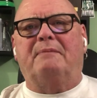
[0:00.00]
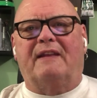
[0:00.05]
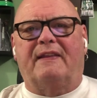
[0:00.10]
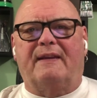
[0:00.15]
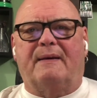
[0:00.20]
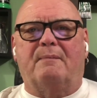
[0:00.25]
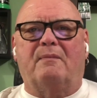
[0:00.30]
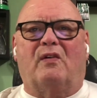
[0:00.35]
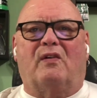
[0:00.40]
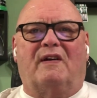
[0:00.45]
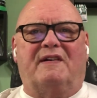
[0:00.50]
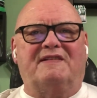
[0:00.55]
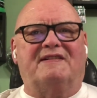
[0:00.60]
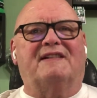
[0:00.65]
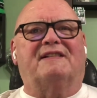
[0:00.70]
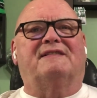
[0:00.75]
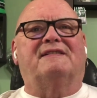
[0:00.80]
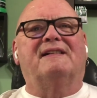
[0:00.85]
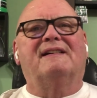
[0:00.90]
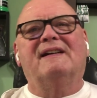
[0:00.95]
to them or
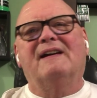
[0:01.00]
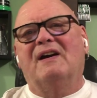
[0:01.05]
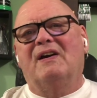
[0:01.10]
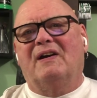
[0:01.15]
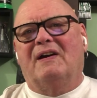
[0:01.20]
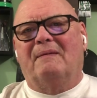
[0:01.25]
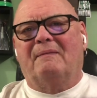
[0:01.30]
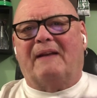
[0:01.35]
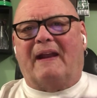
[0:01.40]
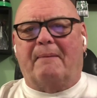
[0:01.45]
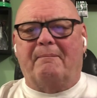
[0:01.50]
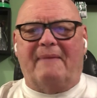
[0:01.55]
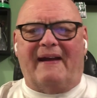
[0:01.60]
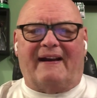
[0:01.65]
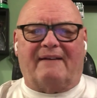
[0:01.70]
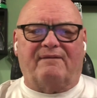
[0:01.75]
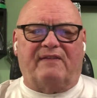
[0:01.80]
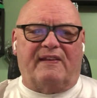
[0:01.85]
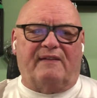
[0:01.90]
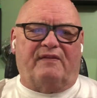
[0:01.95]
just come
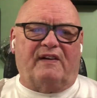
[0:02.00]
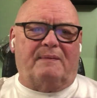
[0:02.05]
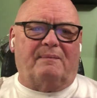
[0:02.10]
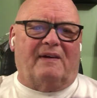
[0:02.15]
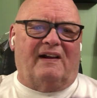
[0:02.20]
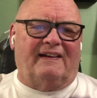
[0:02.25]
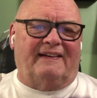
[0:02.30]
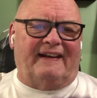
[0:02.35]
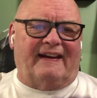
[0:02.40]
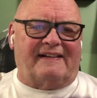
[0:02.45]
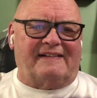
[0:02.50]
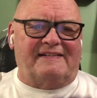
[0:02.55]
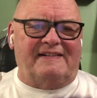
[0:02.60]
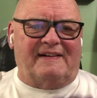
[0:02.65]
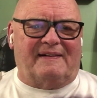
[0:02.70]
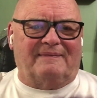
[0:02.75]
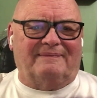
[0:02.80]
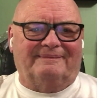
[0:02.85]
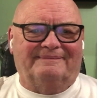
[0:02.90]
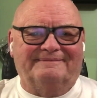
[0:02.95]
back for the football next
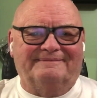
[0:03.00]
year.